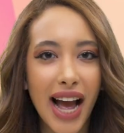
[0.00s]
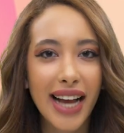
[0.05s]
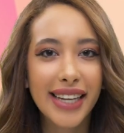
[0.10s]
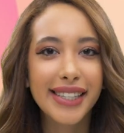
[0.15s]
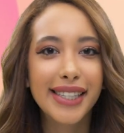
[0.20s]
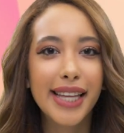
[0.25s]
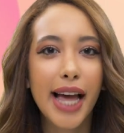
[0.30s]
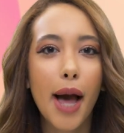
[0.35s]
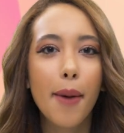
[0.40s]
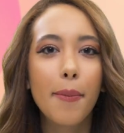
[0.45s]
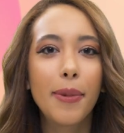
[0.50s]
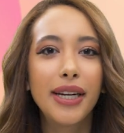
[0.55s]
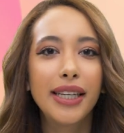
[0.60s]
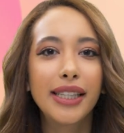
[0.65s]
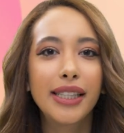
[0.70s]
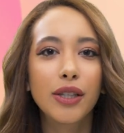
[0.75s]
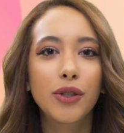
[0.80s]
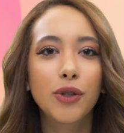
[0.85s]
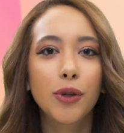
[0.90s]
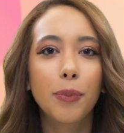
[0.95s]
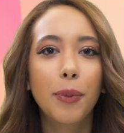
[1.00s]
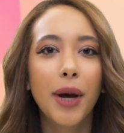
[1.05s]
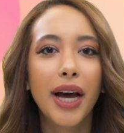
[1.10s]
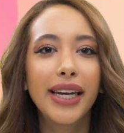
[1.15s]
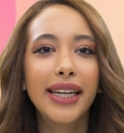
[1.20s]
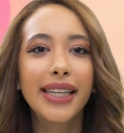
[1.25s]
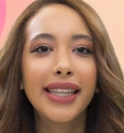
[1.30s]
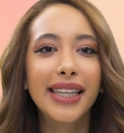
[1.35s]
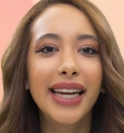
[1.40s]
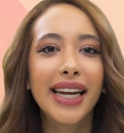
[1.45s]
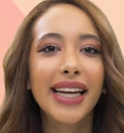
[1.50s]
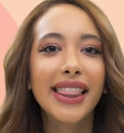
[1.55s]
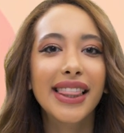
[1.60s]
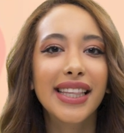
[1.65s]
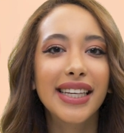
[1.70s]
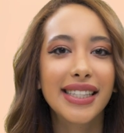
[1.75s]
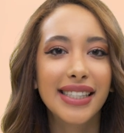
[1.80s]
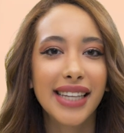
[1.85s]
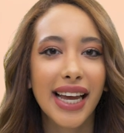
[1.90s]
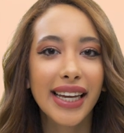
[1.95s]
has the ability to penetrate
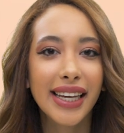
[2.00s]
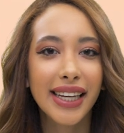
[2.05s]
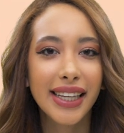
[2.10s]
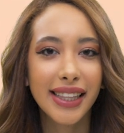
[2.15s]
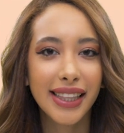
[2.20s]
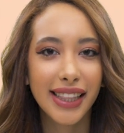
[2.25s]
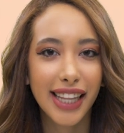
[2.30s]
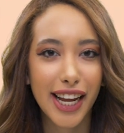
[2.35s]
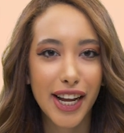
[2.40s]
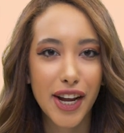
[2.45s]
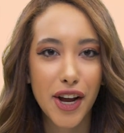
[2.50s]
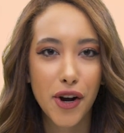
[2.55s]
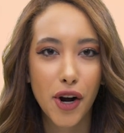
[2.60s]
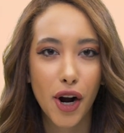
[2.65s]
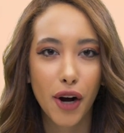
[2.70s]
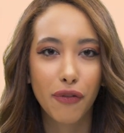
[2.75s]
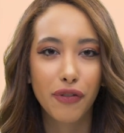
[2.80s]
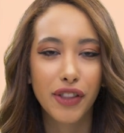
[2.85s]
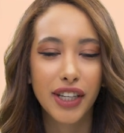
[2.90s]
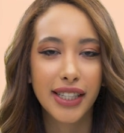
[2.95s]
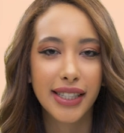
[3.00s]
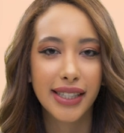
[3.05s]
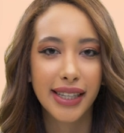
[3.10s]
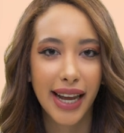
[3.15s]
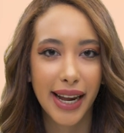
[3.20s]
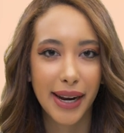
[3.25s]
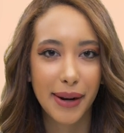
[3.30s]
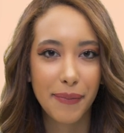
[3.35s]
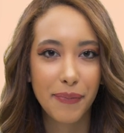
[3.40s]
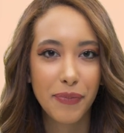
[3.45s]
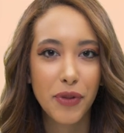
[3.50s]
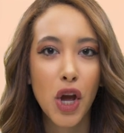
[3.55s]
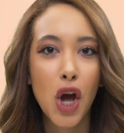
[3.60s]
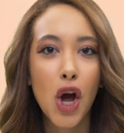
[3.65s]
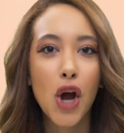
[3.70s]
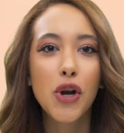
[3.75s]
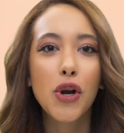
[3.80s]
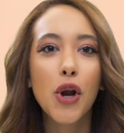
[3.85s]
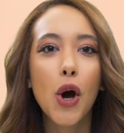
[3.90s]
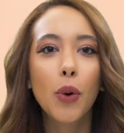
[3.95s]
the second layer of the skin,
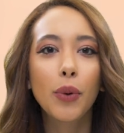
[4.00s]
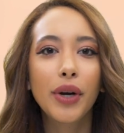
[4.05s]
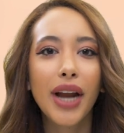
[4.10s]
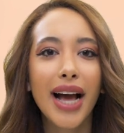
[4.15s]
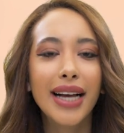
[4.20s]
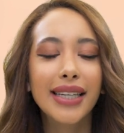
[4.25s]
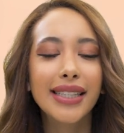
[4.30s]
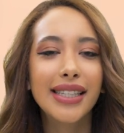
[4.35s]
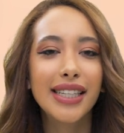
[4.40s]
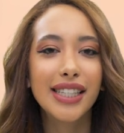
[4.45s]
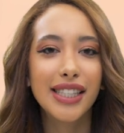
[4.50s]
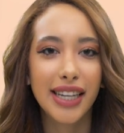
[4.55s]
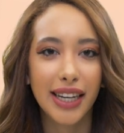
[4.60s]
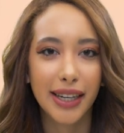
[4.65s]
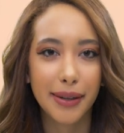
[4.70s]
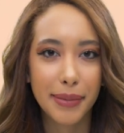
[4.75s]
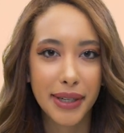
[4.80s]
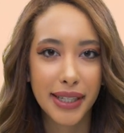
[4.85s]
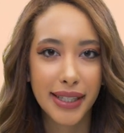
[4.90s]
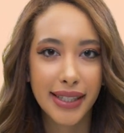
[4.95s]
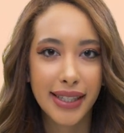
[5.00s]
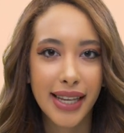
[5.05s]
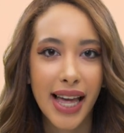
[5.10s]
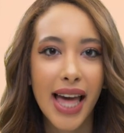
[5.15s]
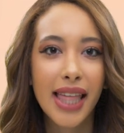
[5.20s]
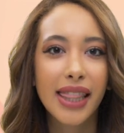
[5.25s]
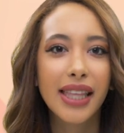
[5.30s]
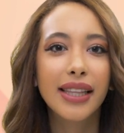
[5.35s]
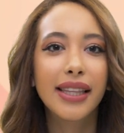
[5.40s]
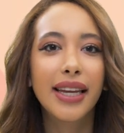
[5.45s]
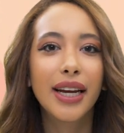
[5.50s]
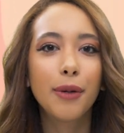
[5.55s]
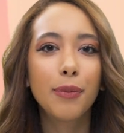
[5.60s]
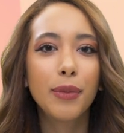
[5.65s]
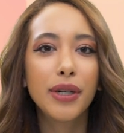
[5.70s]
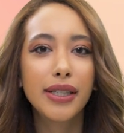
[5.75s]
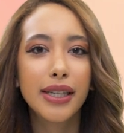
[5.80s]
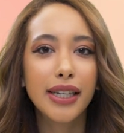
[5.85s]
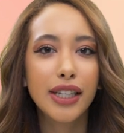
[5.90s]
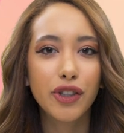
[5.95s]
known as the dermis. The
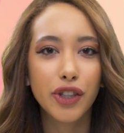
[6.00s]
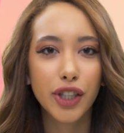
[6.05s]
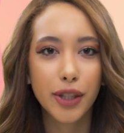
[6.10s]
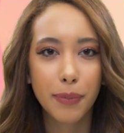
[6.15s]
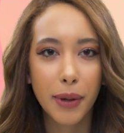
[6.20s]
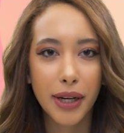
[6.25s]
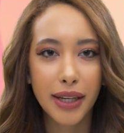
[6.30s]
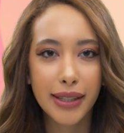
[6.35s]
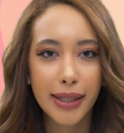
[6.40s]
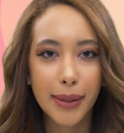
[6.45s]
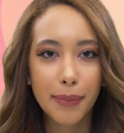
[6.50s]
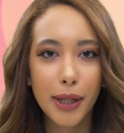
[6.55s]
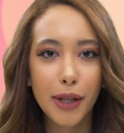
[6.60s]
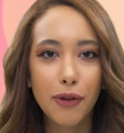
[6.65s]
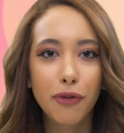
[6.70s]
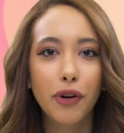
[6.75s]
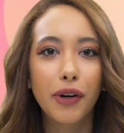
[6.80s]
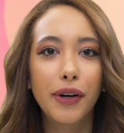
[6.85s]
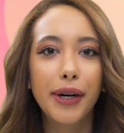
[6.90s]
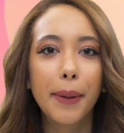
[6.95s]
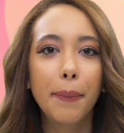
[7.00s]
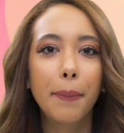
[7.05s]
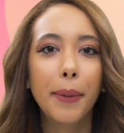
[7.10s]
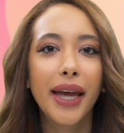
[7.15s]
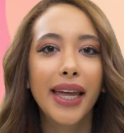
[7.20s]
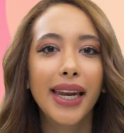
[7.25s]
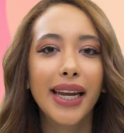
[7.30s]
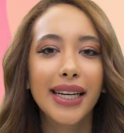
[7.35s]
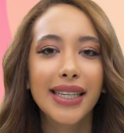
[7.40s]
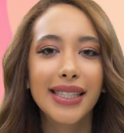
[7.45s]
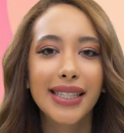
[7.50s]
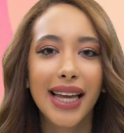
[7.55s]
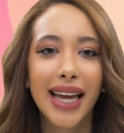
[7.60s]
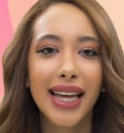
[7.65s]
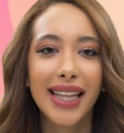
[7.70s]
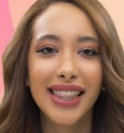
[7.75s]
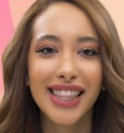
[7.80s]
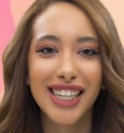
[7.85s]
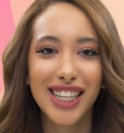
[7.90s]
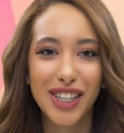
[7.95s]
dermis is responsible for repairing
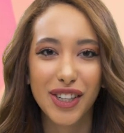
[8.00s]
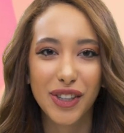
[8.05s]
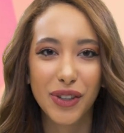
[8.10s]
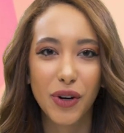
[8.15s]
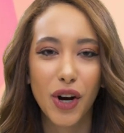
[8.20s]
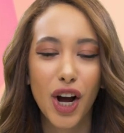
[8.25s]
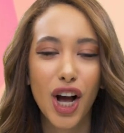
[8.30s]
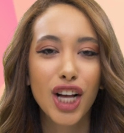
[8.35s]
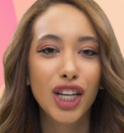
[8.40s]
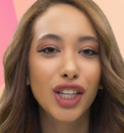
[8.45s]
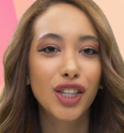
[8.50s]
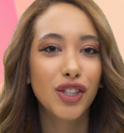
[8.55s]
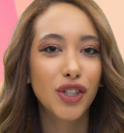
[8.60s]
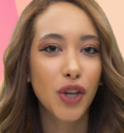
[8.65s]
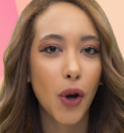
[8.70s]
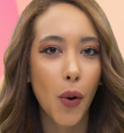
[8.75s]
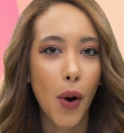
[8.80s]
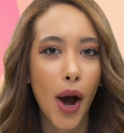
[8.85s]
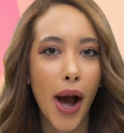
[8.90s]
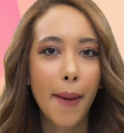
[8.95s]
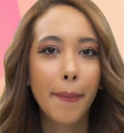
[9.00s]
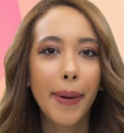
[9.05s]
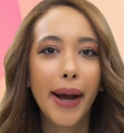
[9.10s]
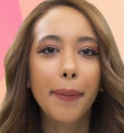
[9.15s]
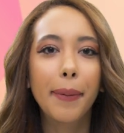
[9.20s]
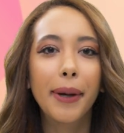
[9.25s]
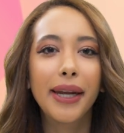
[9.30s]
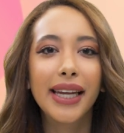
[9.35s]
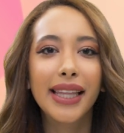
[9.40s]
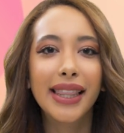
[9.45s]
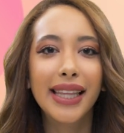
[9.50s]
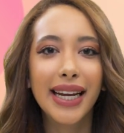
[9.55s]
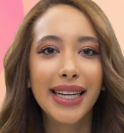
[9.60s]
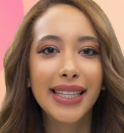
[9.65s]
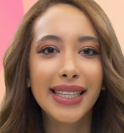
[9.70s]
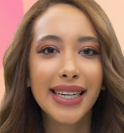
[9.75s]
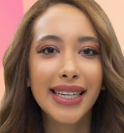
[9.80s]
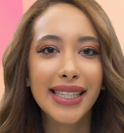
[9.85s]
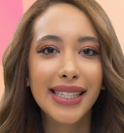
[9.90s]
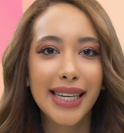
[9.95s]
skin tissue. So, by
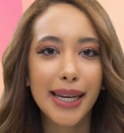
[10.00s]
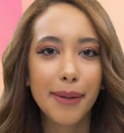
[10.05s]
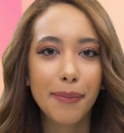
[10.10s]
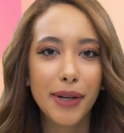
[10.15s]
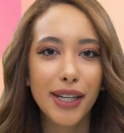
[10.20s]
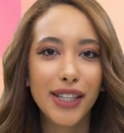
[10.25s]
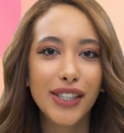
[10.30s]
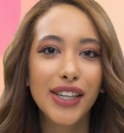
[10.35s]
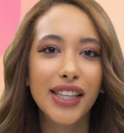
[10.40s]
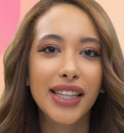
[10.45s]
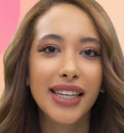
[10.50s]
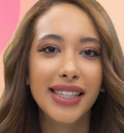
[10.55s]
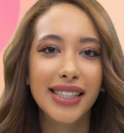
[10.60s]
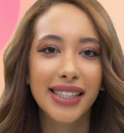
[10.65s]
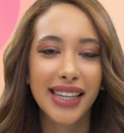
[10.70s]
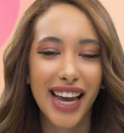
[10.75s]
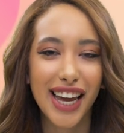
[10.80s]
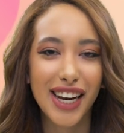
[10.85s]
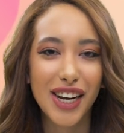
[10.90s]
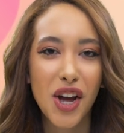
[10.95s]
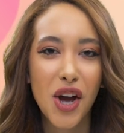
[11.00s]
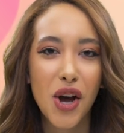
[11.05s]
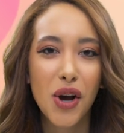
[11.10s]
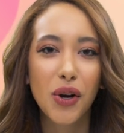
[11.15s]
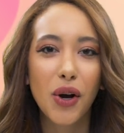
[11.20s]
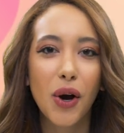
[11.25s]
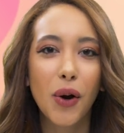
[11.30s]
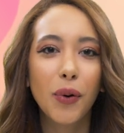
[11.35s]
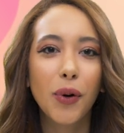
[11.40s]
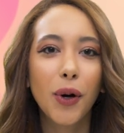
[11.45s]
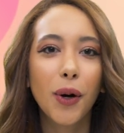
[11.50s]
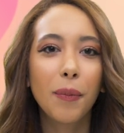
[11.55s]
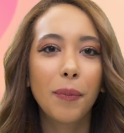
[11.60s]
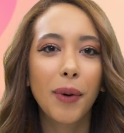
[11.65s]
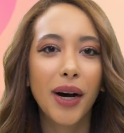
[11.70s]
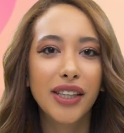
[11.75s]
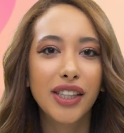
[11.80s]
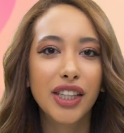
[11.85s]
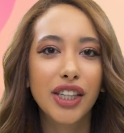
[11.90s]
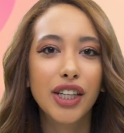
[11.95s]
penetrating deep into the skin, cocoa
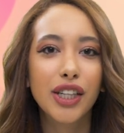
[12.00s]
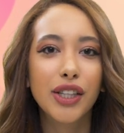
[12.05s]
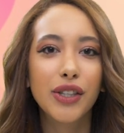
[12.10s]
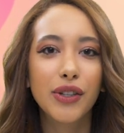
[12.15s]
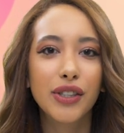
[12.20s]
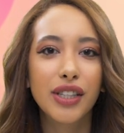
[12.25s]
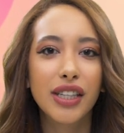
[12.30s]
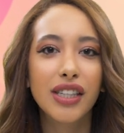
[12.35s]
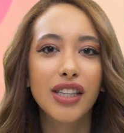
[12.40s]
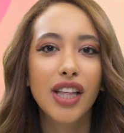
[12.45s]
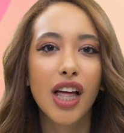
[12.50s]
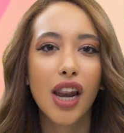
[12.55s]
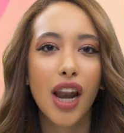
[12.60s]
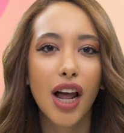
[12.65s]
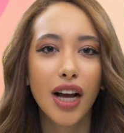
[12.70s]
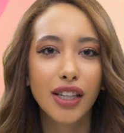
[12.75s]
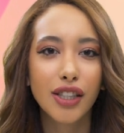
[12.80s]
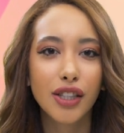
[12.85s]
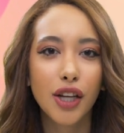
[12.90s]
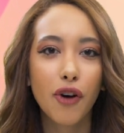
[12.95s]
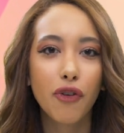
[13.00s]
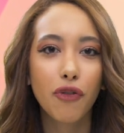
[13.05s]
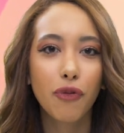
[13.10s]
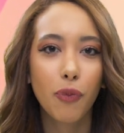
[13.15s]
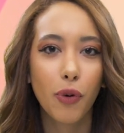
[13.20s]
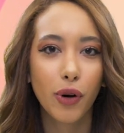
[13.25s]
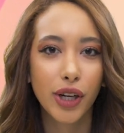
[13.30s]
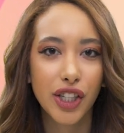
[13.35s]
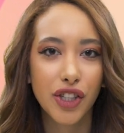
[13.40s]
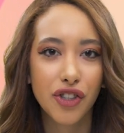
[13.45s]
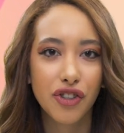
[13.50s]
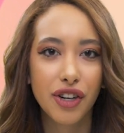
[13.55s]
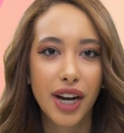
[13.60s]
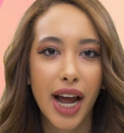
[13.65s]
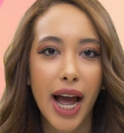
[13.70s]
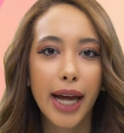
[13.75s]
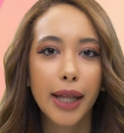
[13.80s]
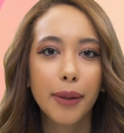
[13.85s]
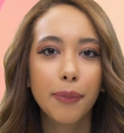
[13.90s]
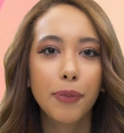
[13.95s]
butter reduces the loss of moisture
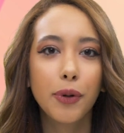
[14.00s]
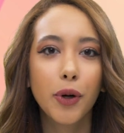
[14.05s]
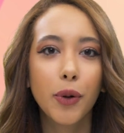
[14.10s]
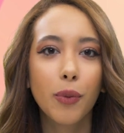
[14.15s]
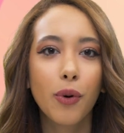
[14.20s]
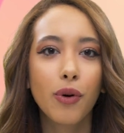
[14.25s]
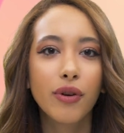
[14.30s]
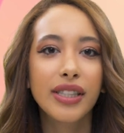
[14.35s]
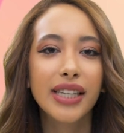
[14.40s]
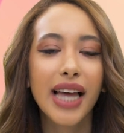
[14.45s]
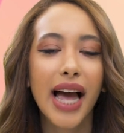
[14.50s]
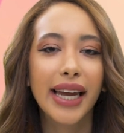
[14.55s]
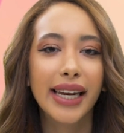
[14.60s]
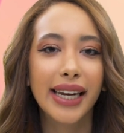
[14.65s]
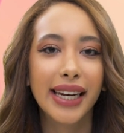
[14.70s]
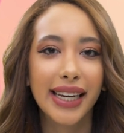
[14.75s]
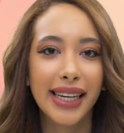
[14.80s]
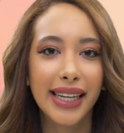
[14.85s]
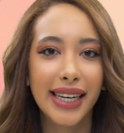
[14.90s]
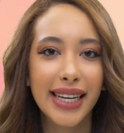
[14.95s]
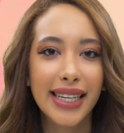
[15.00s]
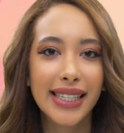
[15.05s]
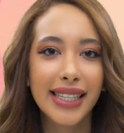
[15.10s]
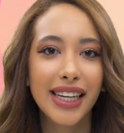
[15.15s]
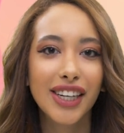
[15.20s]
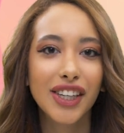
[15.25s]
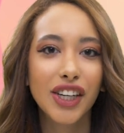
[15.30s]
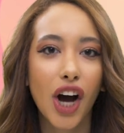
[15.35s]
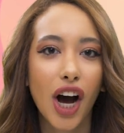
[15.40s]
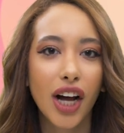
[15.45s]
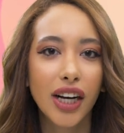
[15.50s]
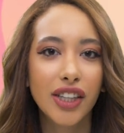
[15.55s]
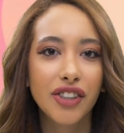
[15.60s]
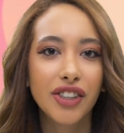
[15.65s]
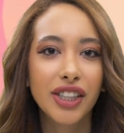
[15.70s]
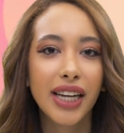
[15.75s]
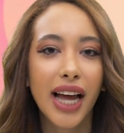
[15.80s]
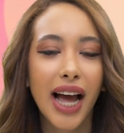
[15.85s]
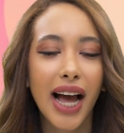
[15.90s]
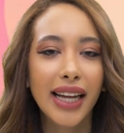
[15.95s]
and promotes an increase in
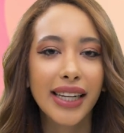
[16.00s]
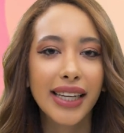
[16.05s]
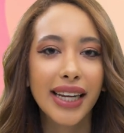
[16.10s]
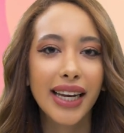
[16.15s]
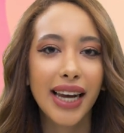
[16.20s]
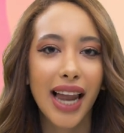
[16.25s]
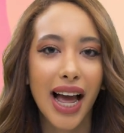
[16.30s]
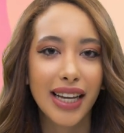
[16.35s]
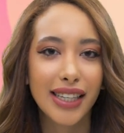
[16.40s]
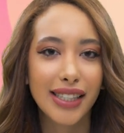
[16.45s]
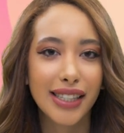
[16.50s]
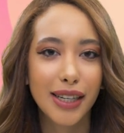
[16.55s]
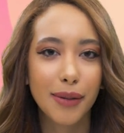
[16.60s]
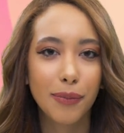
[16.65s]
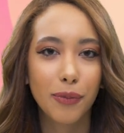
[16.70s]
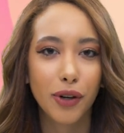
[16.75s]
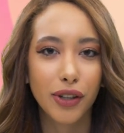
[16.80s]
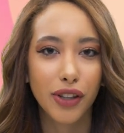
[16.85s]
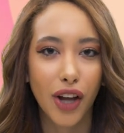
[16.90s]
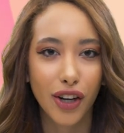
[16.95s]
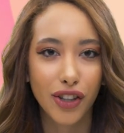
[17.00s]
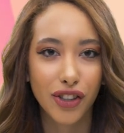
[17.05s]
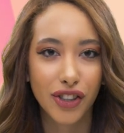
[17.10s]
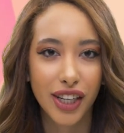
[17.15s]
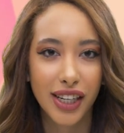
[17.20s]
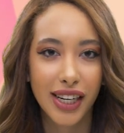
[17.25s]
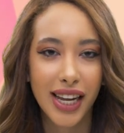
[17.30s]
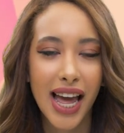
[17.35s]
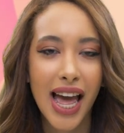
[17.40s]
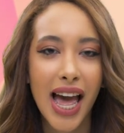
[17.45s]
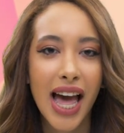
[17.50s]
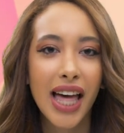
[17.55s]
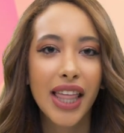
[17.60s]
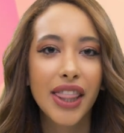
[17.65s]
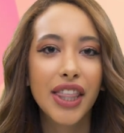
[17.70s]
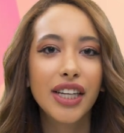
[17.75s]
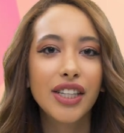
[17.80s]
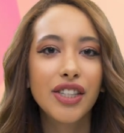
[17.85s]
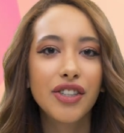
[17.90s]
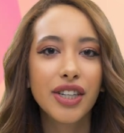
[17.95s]
collagen and elastin production.
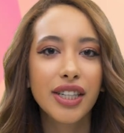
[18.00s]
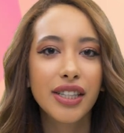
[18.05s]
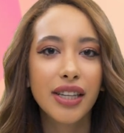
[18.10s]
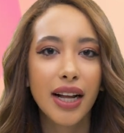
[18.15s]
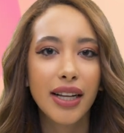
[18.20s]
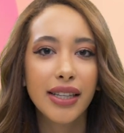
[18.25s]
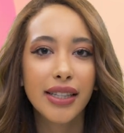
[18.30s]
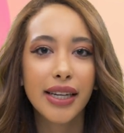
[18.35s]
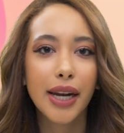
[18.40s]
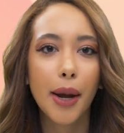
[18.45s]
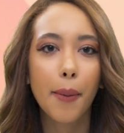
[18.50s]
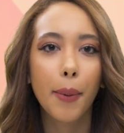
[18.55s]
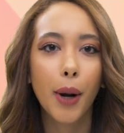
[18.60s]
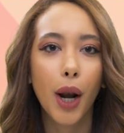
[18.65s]
This results in a